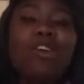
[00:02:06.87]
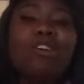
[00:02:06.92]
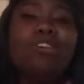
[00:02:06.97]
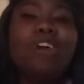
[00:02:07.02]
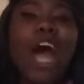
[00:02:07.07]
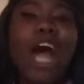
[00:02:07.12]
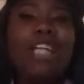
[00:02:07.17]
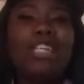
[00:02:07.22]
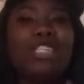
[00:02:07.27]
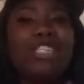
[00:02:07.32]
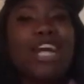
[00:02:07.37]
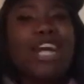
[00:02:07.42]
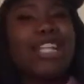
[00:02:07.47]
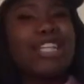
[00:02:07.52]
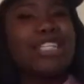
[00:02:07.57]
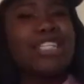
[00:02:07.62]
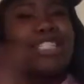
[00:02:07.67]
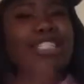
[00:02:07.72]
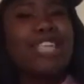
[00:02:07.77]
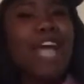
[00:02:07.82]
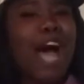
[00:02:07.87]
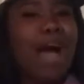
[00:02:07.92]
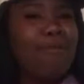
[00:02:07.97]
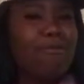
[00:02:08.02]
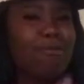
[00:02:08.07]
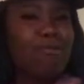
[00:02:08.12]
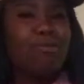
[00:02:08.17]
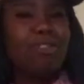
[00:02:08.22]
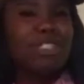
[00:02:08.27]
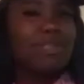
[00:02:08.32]
so I just kind of
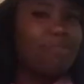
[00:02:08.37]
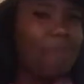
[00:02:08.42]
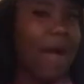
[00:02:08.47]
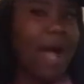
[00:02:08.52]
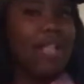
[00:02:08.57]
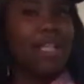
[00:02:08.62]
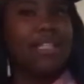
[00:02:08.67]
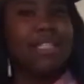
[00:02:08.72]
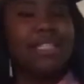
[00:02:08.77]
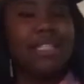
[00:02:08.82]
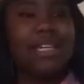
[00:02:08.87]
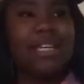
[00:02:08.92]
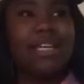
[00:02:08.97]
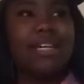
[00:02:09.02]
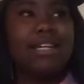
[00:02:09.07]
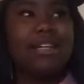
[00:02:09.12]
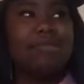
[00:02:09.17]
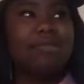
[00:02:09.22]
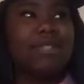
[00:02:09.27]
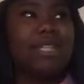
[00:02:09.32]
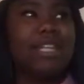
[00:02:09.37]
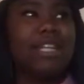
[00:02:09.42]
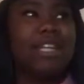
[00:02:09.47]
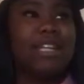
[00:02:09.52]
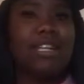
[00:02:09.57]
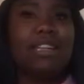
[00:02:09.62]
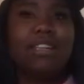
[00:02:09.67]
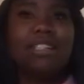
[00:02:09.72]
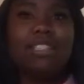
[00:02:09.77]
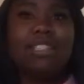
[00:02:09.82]
stopped responding to him, and
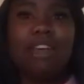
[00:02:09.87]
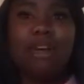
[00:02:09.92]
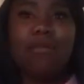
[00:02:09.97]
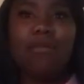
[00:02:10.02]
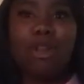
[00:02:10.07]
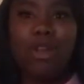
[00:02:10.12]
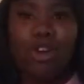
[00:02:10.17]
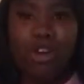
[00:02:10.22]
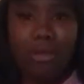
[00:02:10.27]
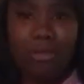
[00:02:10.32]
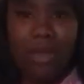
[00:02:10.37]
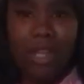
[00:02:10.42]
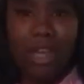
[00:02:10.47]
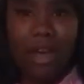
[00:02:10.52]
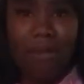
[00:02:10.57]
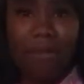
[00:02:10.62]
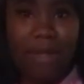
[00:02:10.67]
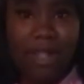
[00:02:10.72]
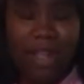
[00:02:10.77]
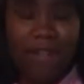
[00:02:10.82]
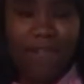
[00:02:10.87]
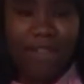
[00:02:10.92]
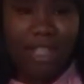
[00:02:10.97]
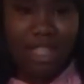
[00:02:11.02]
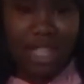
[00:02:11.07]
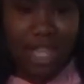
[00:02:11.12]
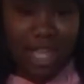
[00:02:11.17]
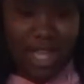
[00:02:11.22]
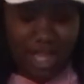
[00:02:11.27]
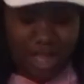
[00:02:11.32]
then he started blowing me up and
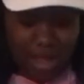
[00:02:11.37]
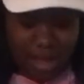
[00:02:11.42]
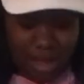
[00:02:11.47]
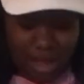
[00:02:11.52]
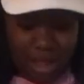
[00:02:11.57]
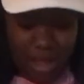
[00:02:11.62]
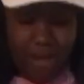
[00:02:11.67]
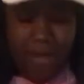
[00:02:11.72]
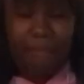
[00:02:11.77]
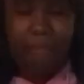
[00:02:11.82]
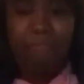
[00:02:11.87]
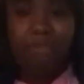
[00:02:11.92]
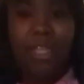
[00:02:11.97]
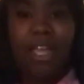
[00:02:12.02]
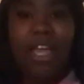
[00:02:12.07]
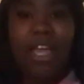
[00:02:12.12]
everything and